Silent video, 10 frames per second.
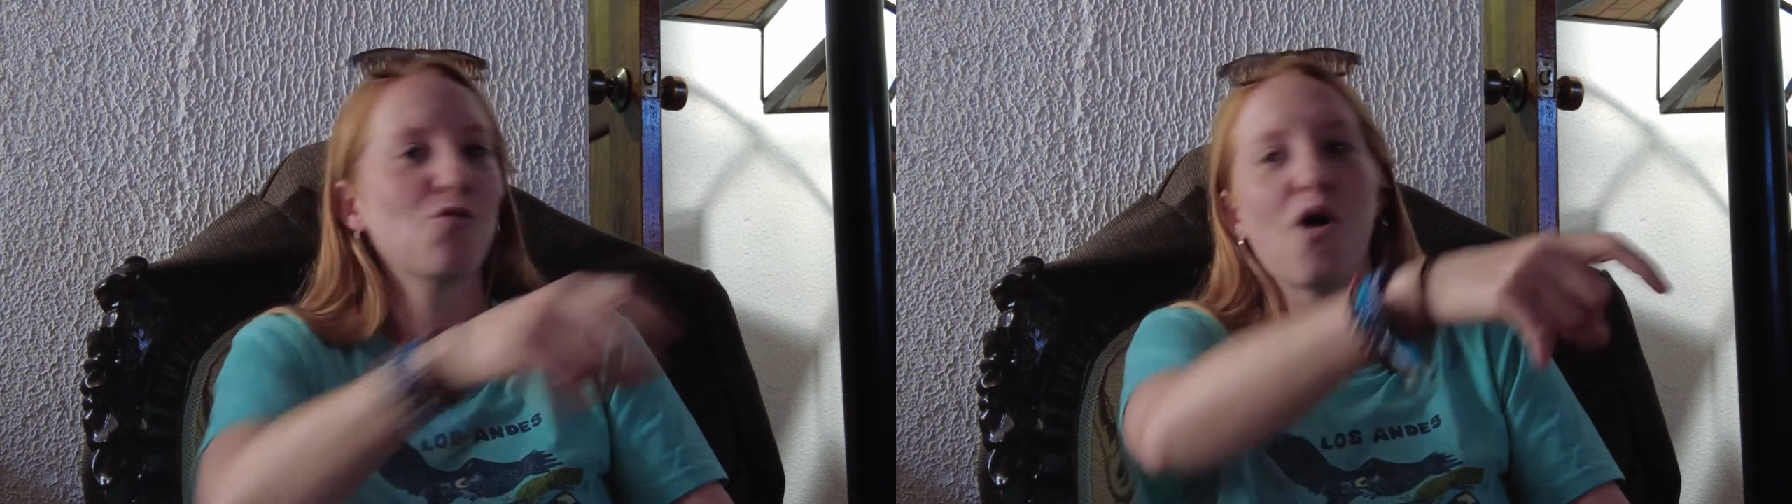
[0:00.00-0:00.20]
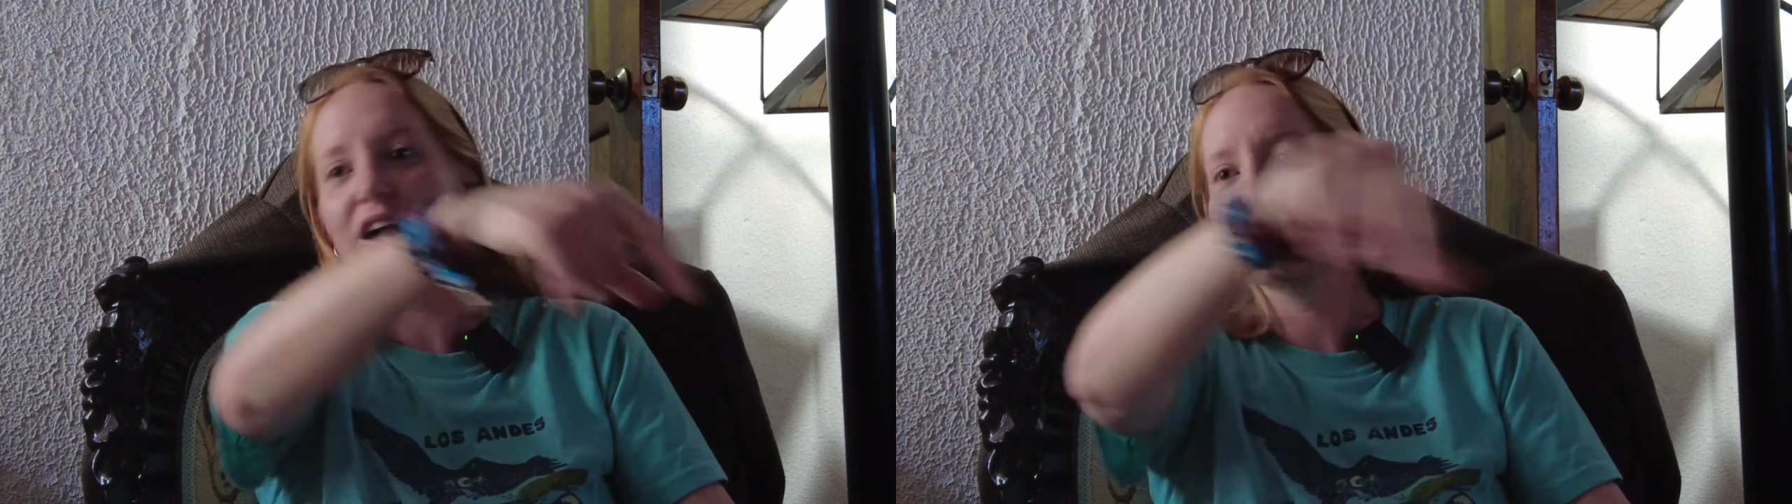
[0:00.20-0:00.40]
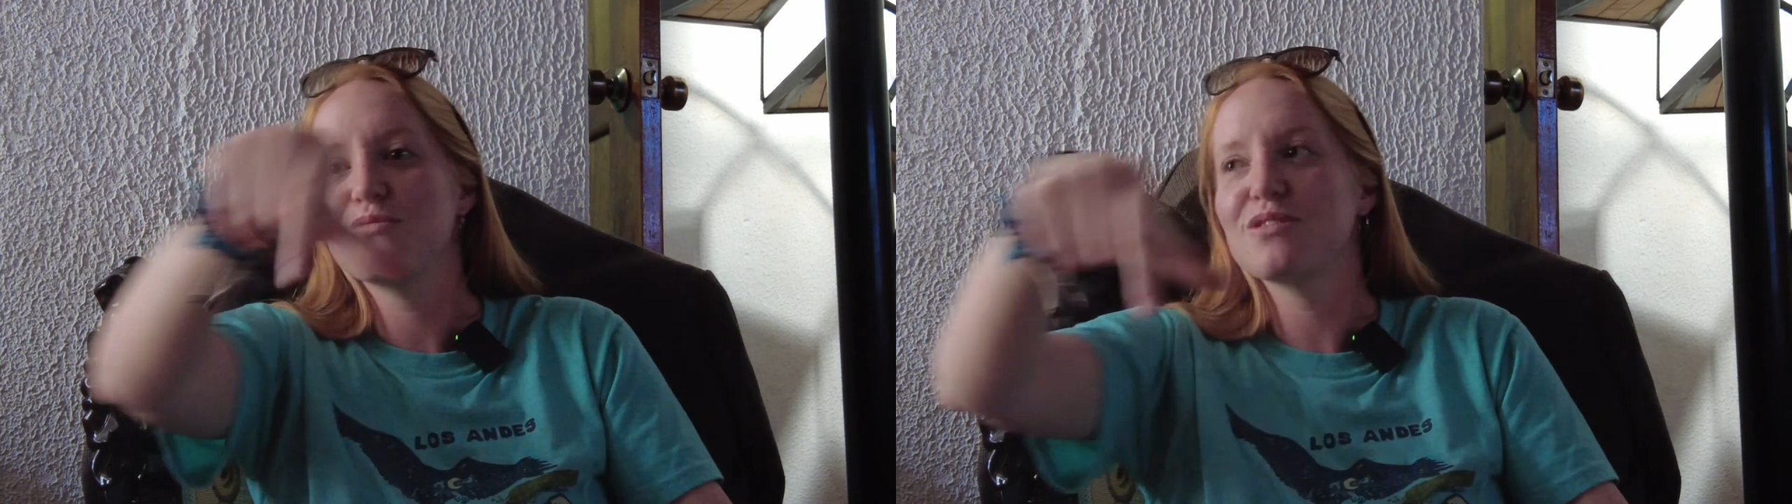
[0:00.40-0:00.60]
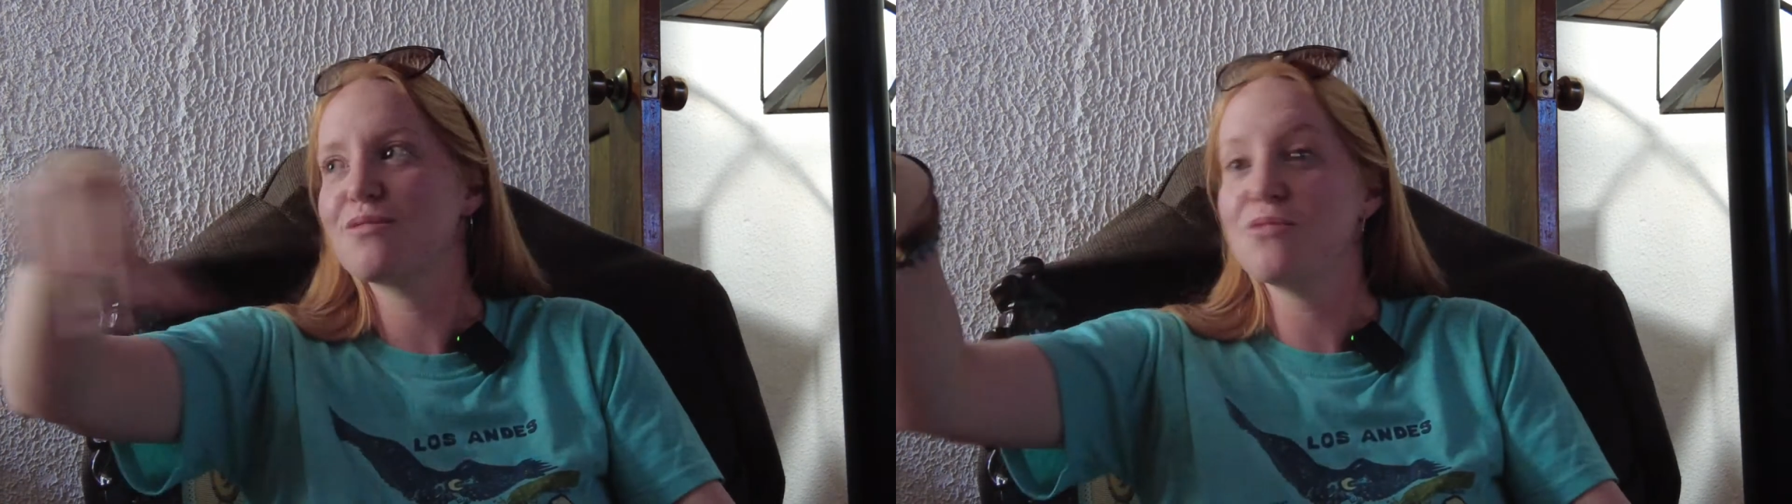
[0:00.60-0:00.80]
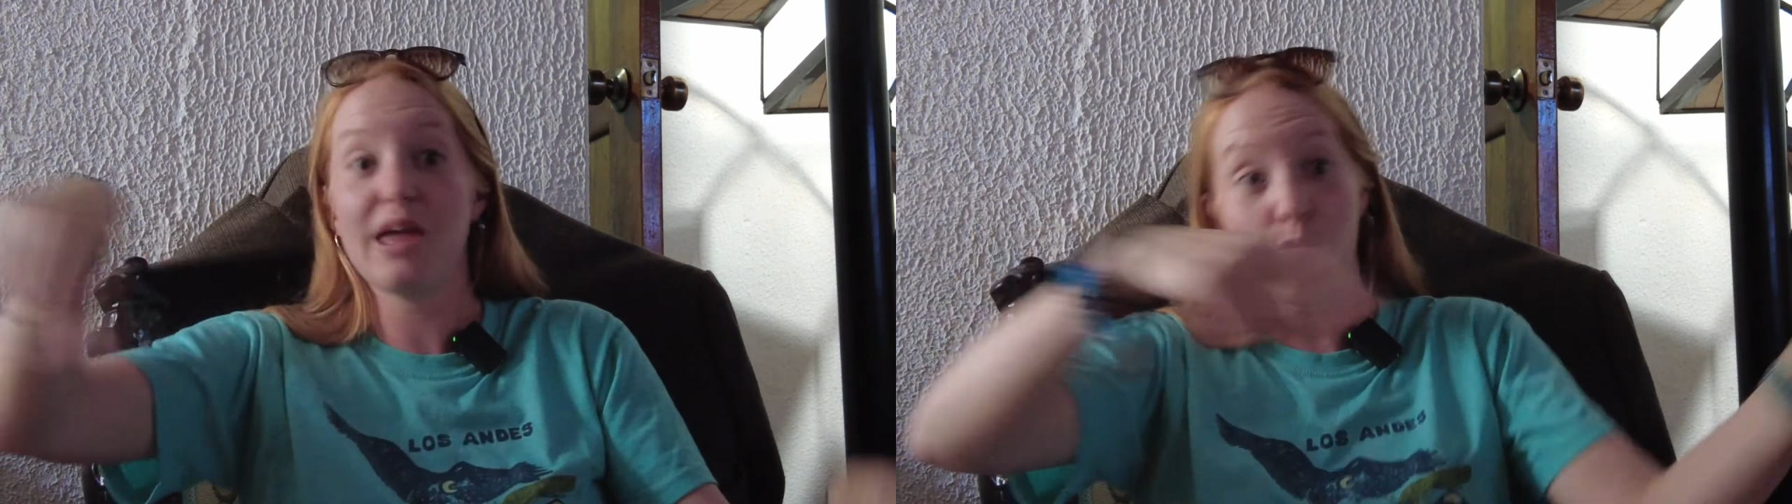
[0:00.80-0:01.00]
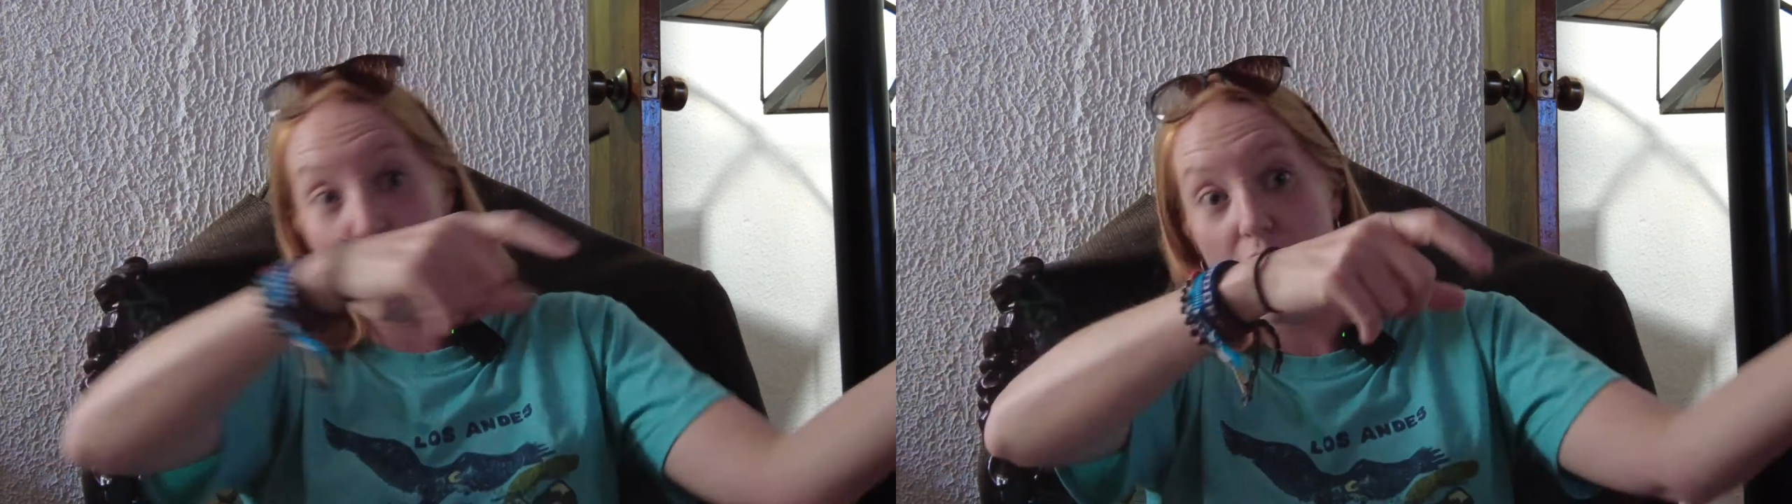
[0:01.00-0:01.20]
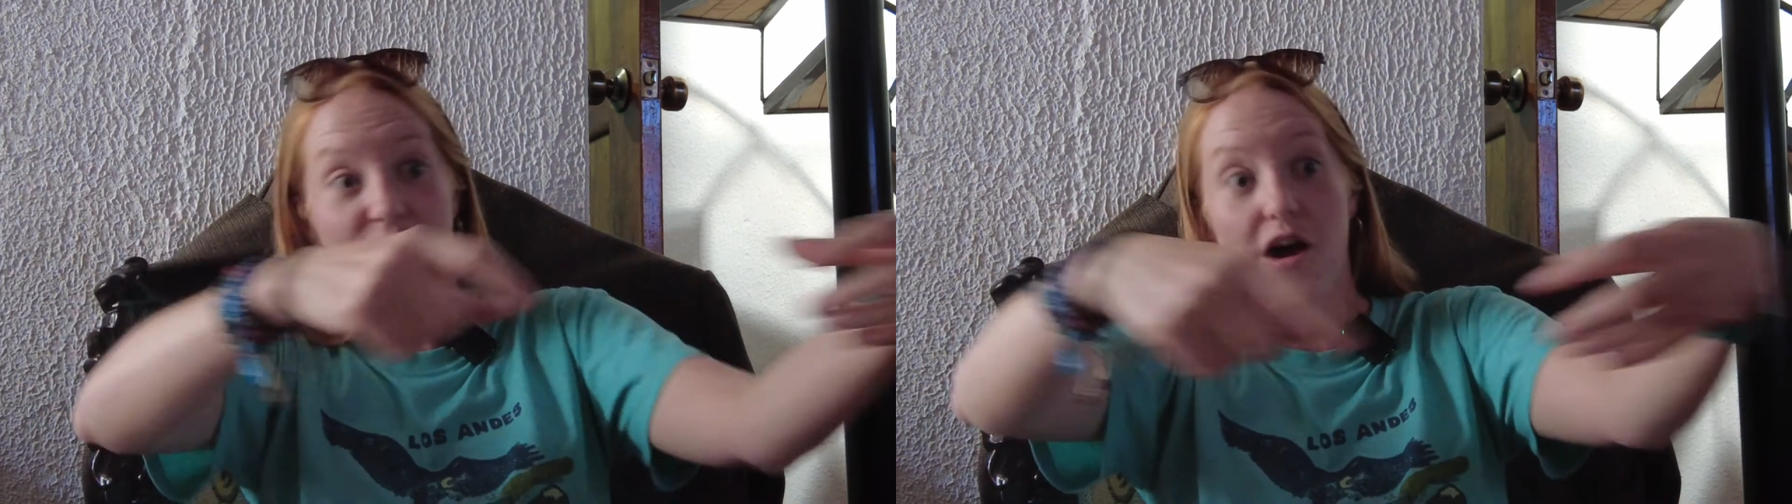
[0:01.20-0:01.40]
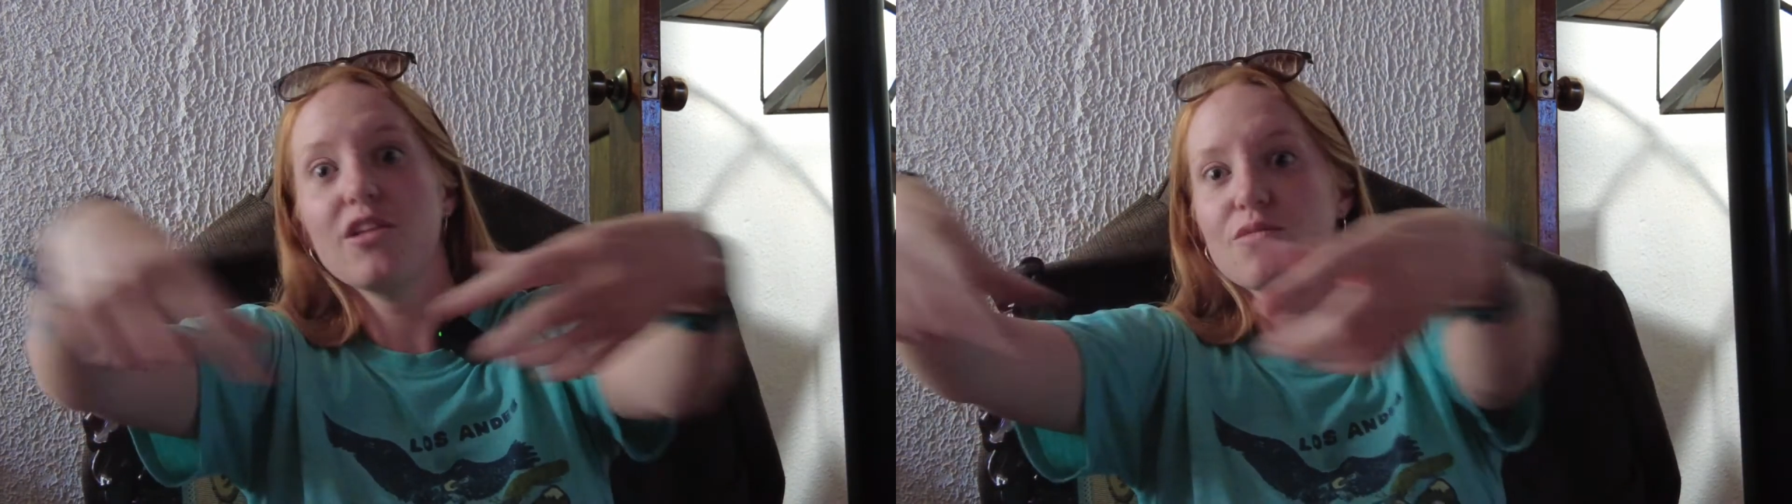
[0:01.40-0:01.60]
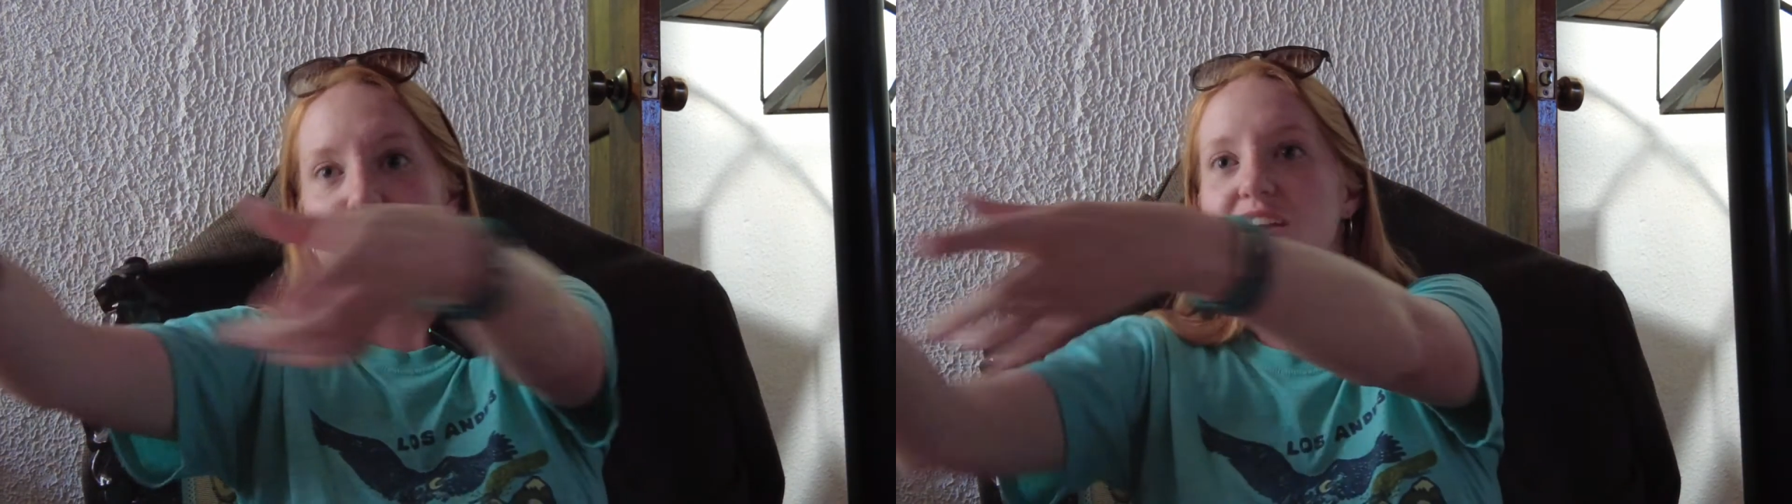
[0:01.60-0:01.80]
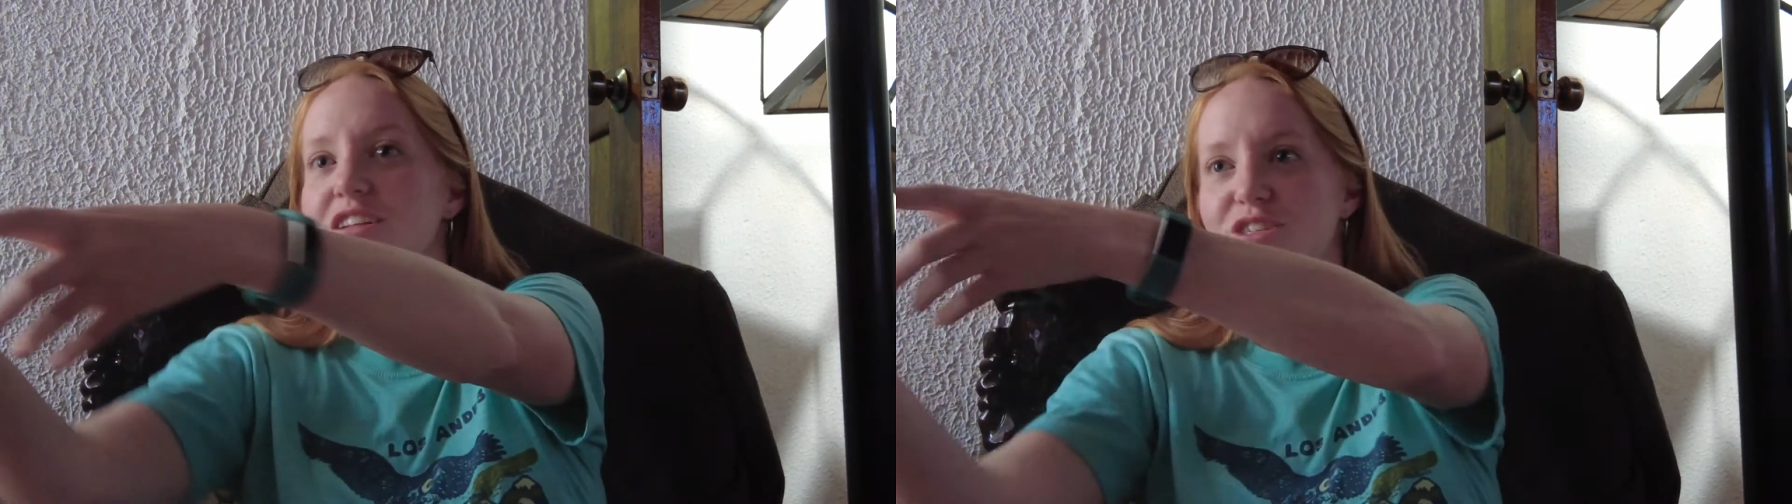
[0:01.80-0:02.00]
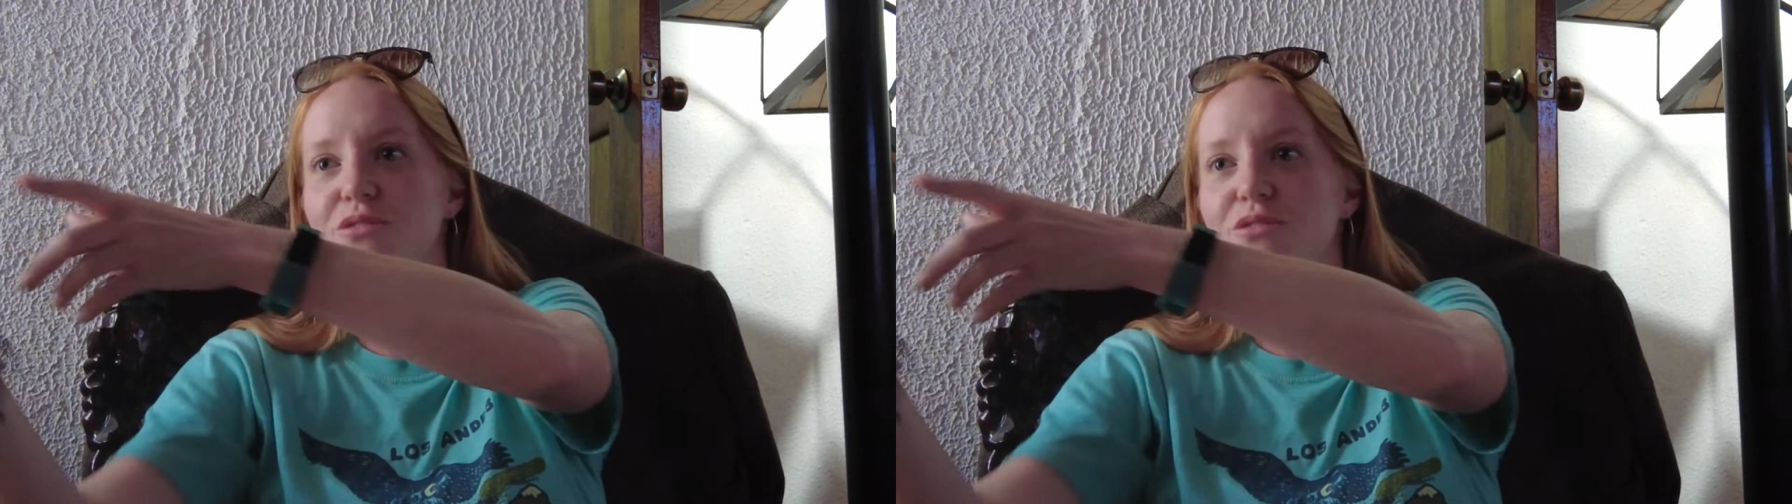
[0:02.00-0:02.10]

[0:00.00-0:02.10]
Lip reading: followed me